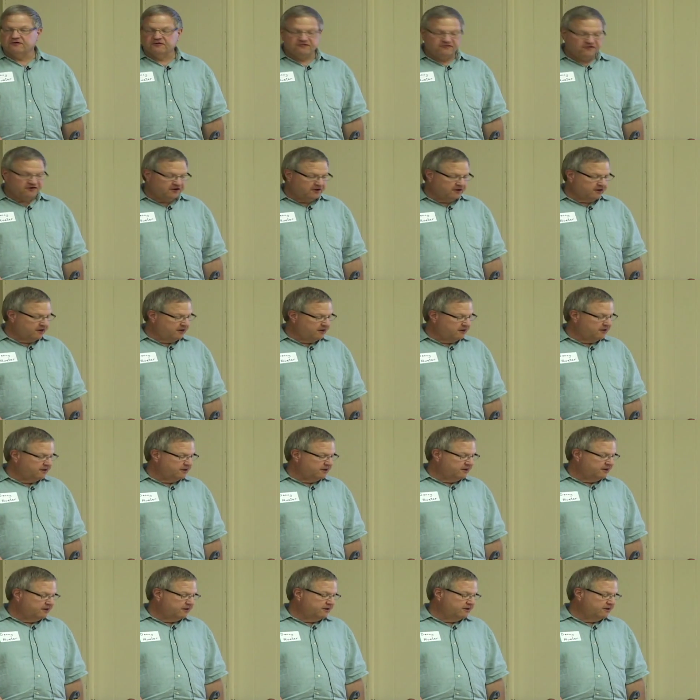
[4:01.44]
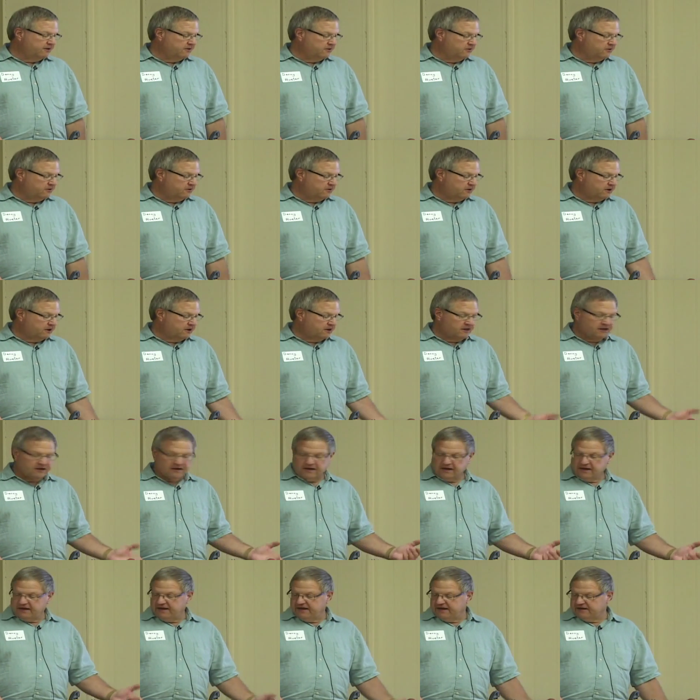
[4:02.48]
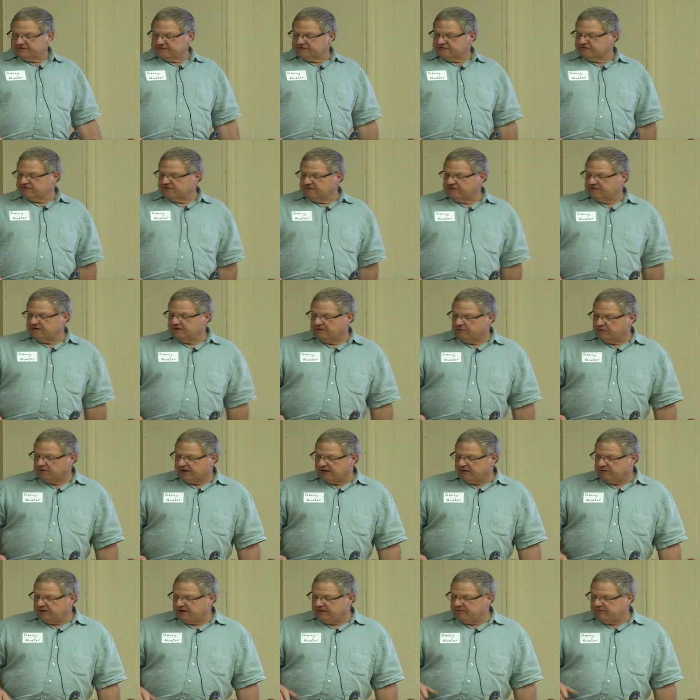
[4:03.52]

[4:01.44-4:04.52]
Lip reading: for the jig. Kits, what I